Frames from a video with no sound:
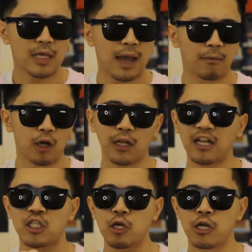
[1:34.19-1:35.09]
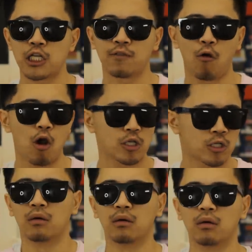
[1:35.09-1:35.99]
Damn, look at that serious
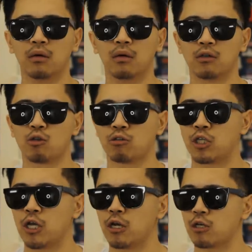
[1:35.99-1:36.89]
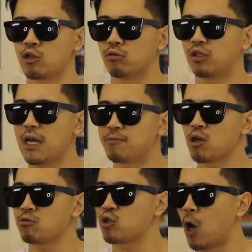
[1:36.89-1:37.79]
voice. Oh, so serious, so deep,
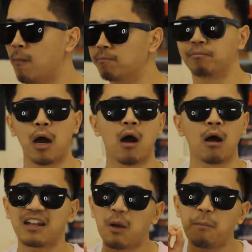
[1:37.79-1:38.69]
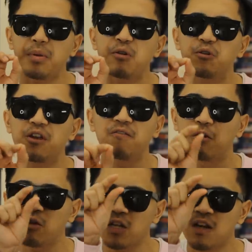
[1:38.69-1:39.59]
so somber. I don't believe
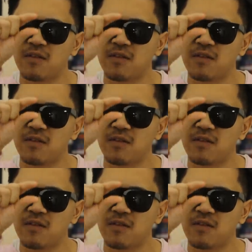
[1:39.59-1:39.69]
you, not